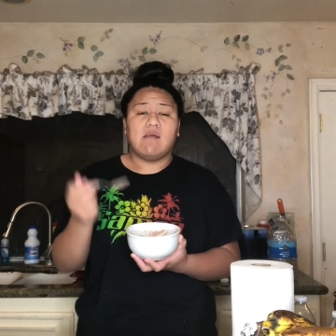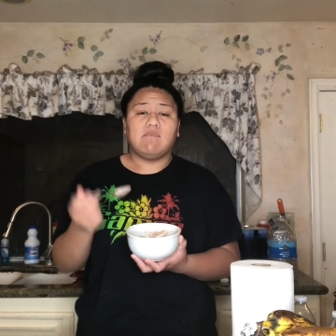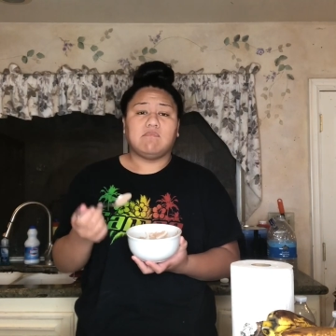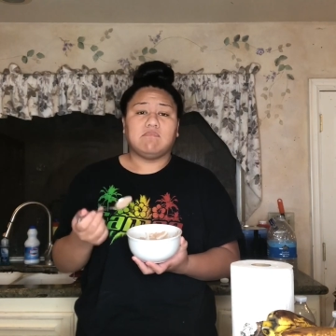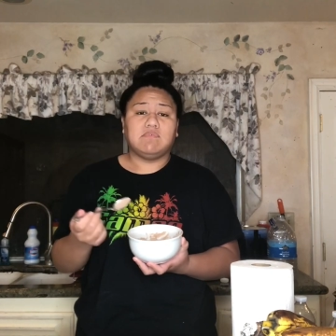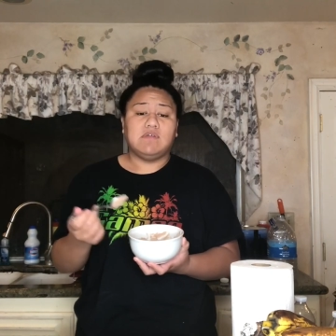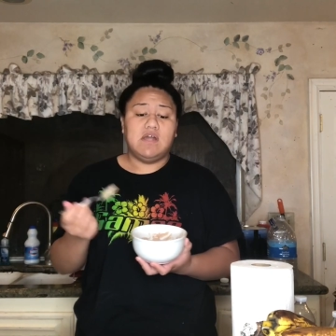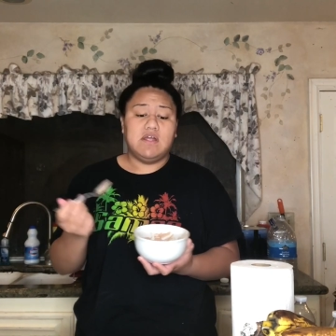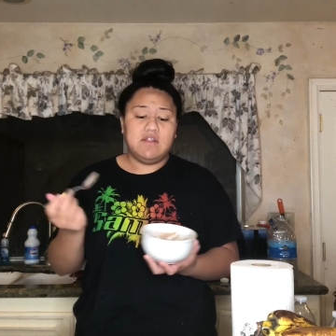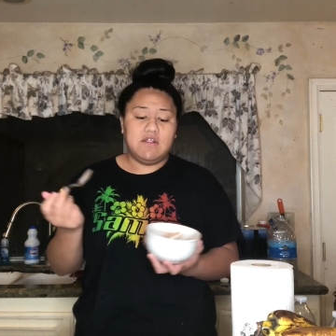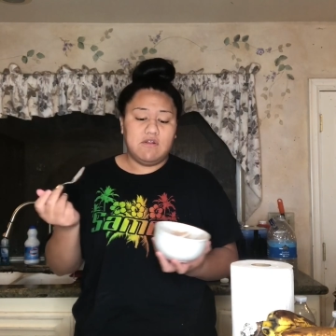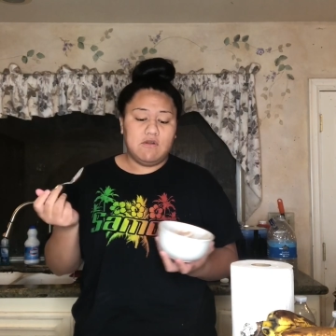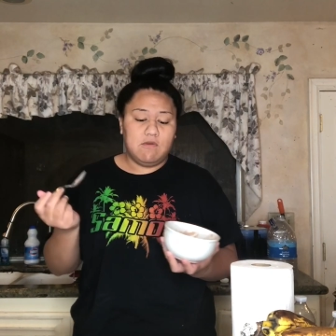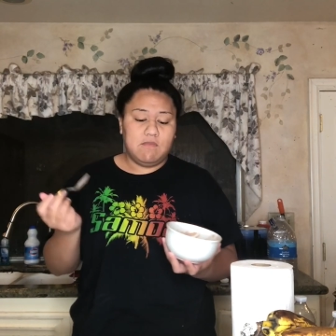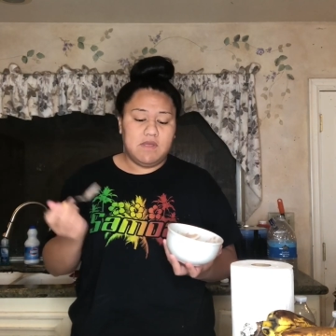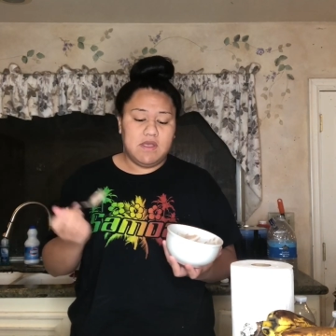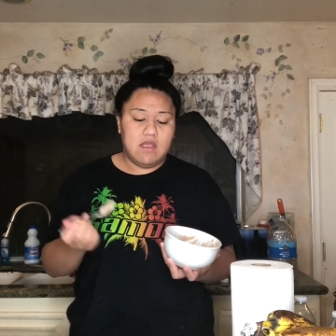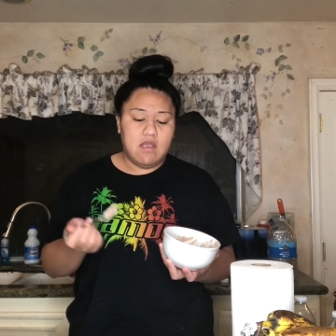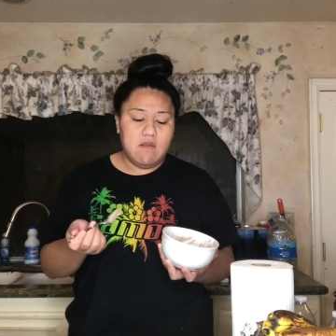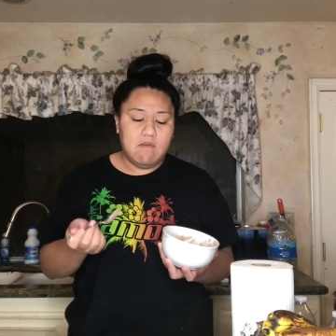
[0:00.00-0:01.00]
and it'll
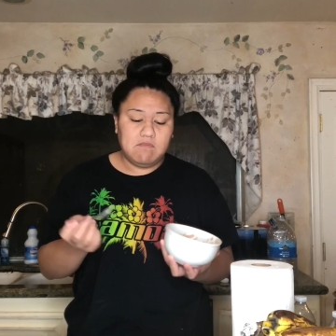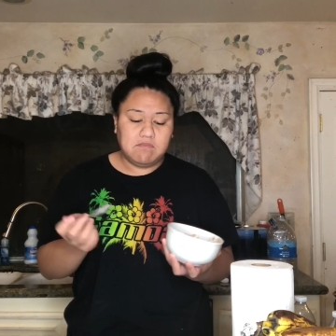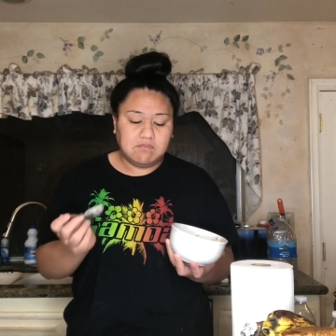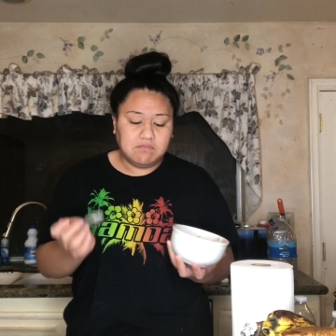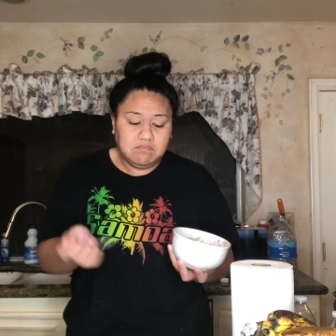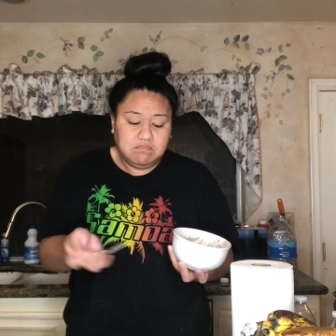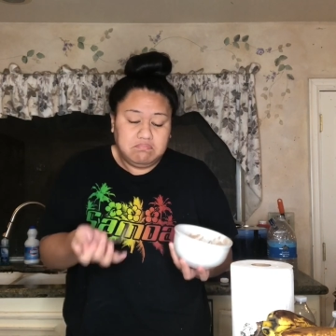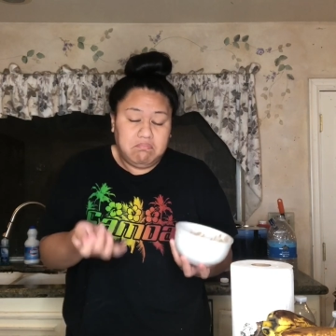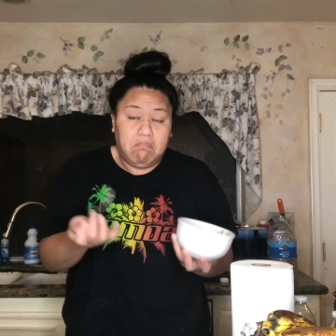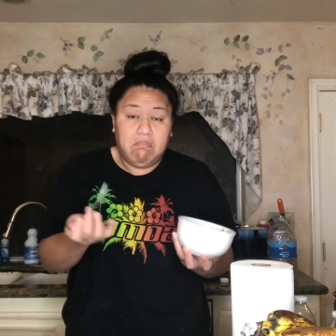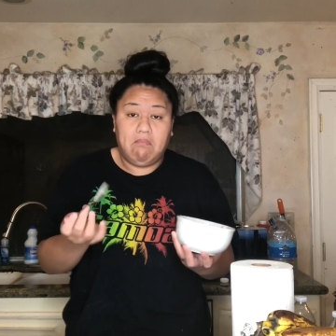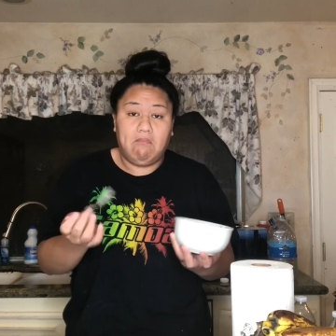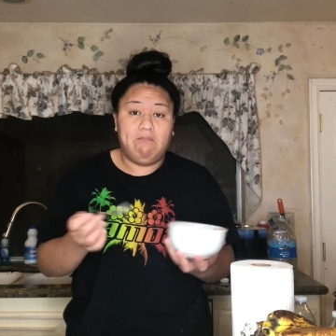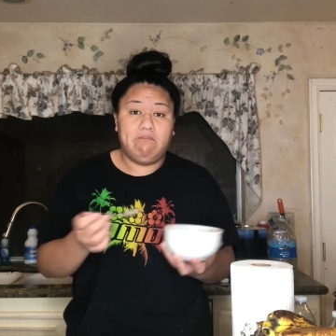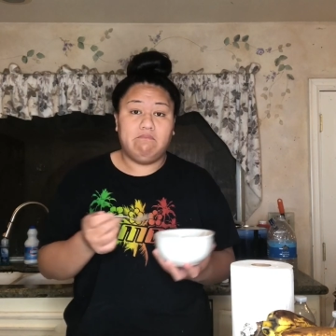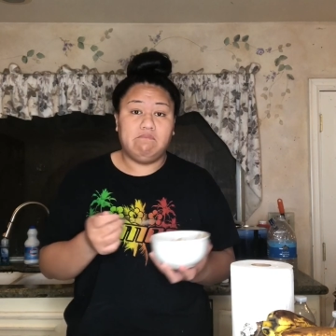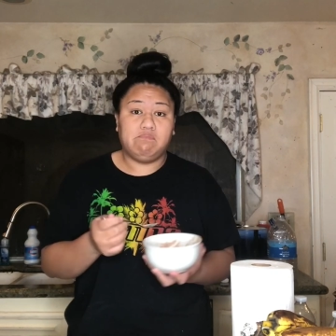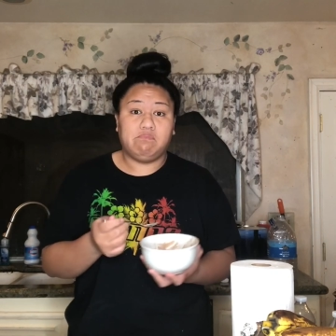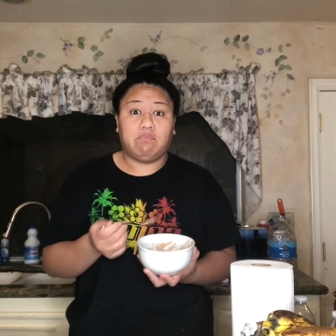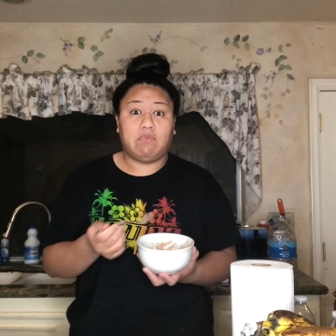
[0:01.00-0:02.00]
be
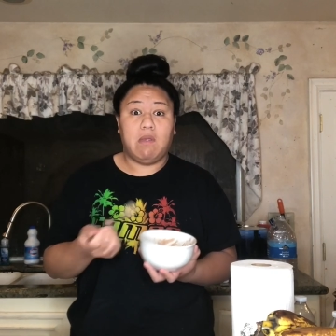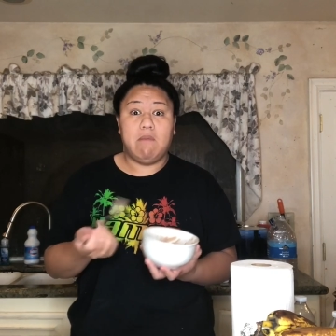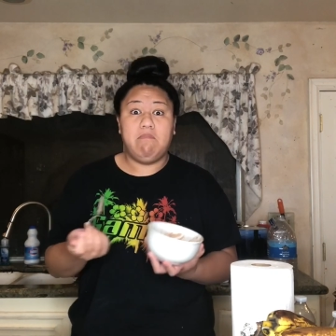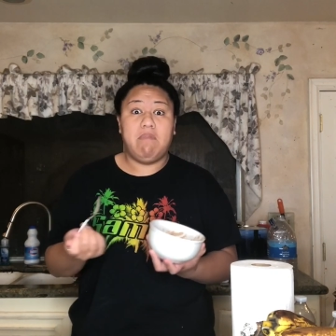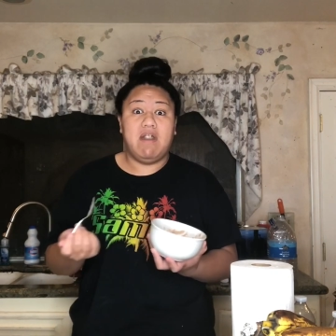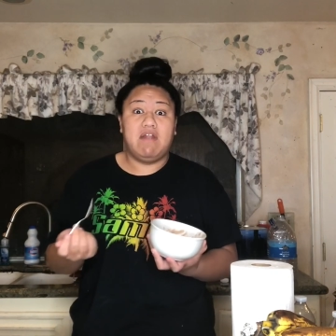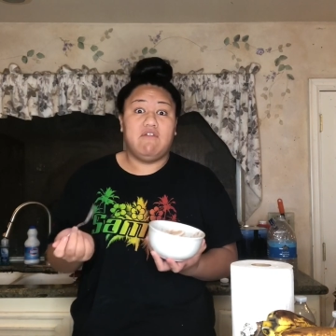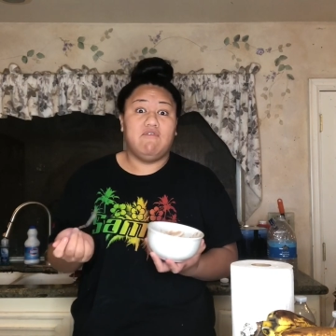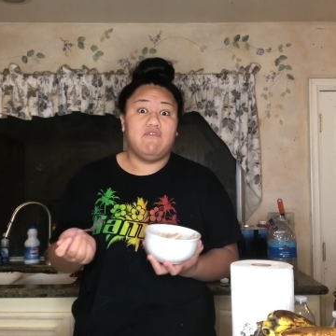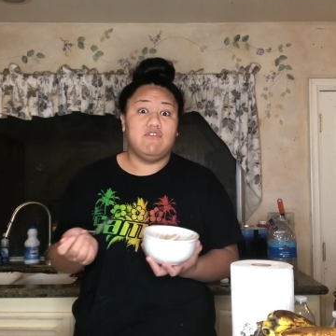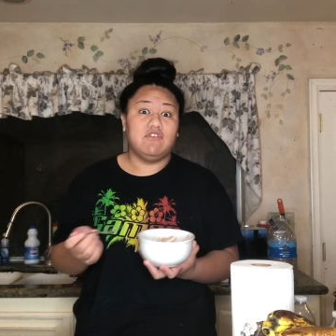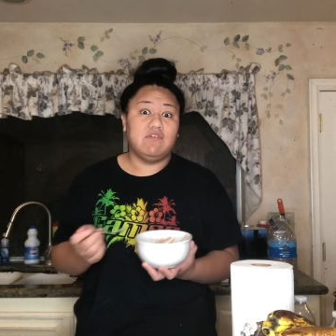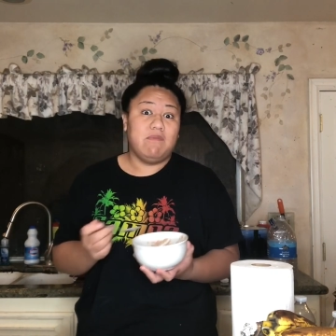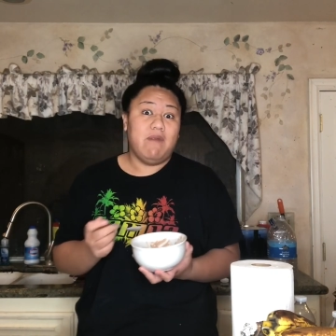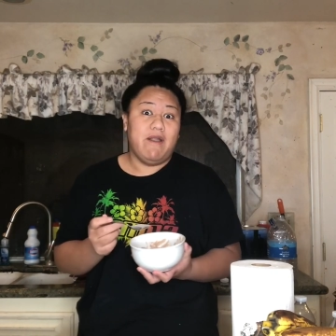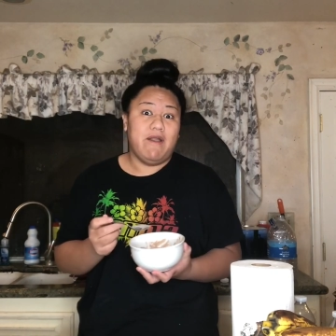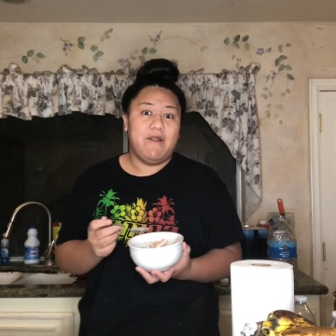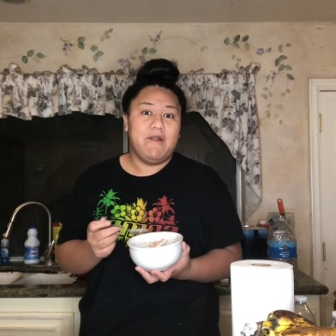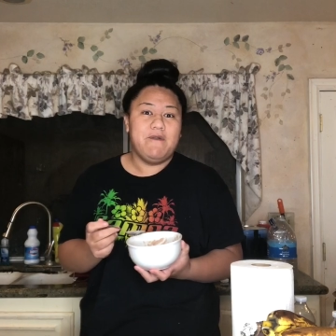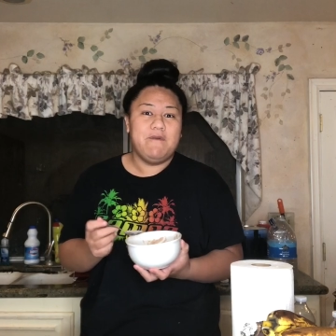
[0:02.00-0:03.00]
better for
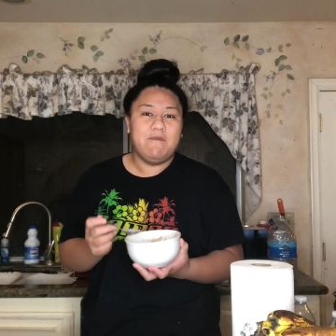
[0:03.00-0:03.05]
tomorrow.